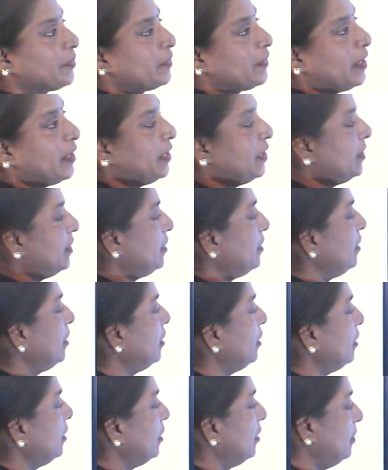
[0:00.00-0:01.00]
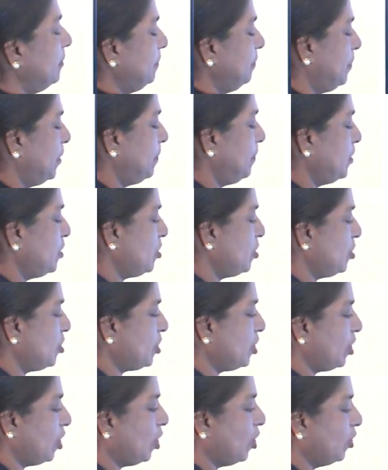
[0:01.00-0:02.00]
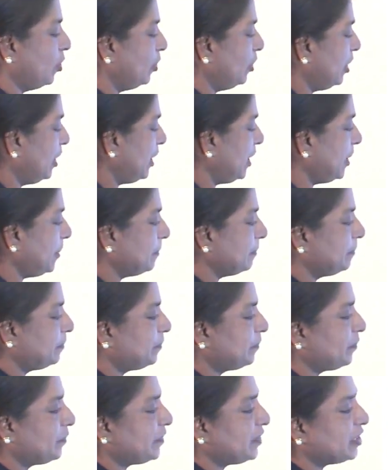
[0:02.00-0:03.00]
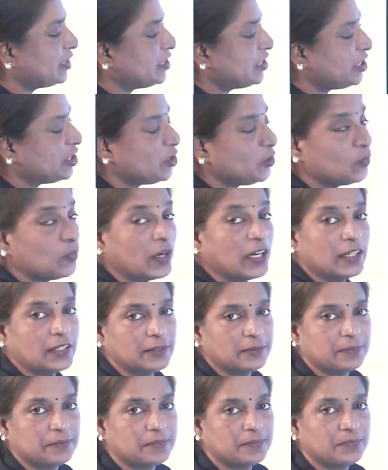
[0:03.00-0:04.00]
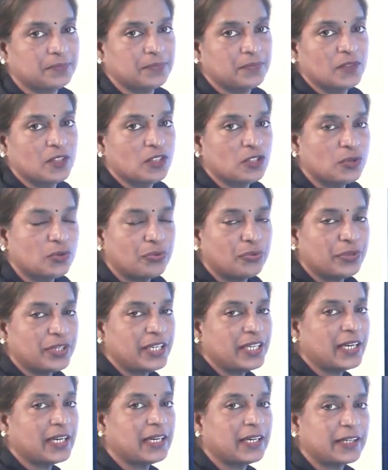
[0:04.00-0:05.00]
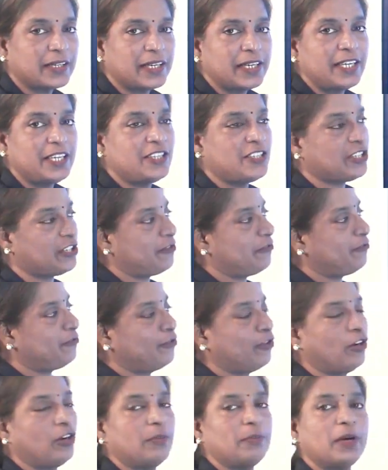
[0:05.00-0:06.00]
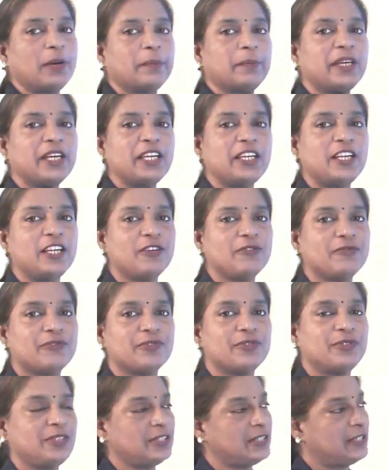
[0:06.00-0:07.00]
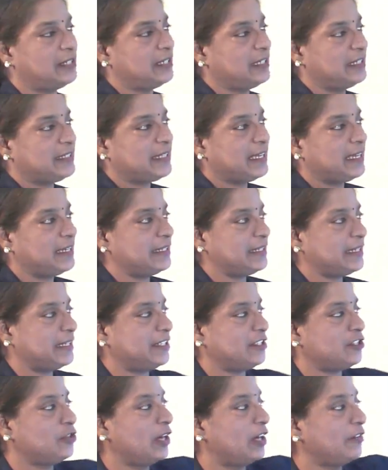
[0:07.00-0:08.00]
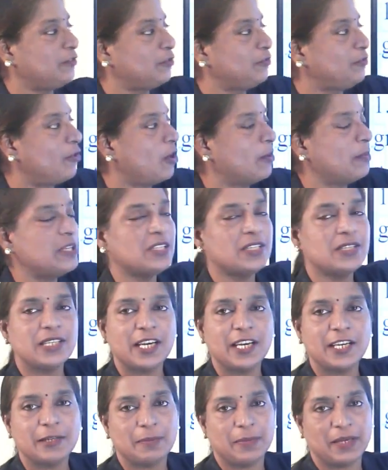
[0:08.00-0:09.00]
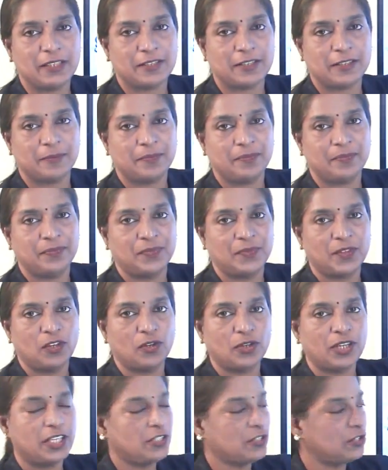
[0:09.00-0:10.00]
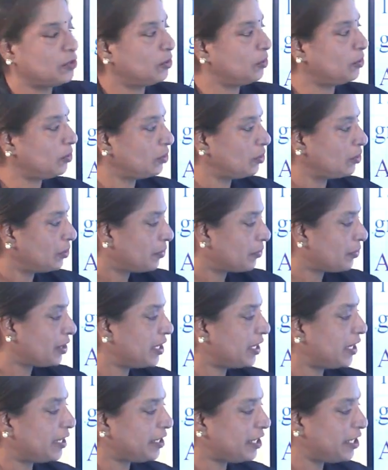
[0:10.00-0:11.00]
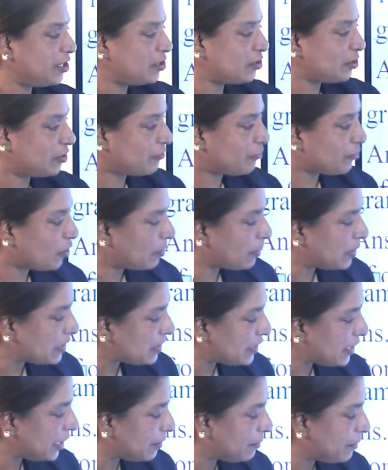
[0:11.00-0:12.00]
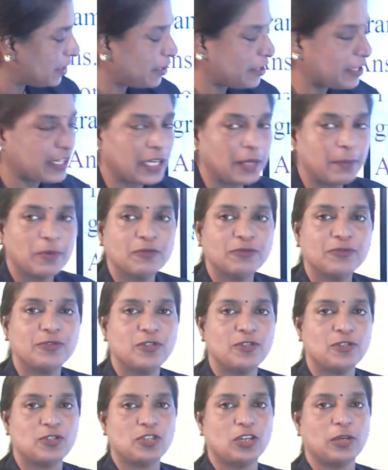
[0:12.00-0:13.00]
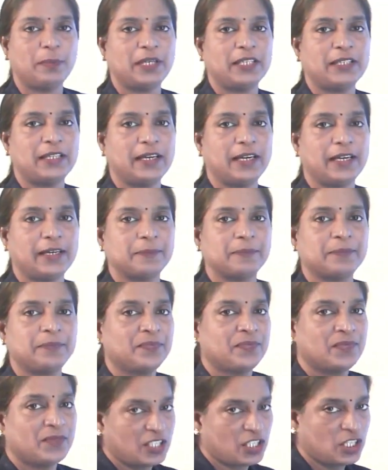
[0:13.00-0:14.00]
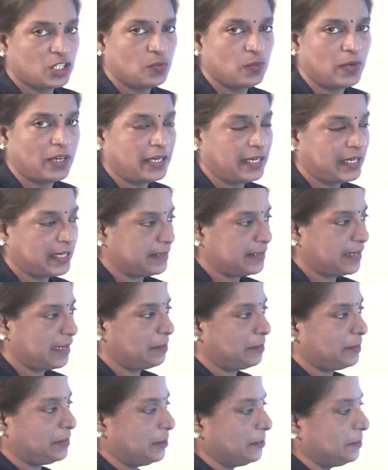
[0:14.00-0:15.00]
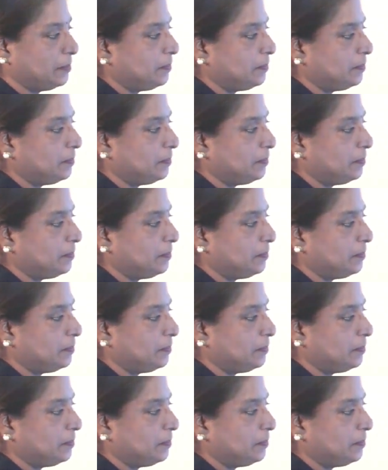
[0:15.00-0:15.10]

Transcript: then the preposition only 31. So rearrange and form a meaningful sentence. You have to form a statement. Okay, so rearrange and form a statement and keep a full stop at the end. This is one example.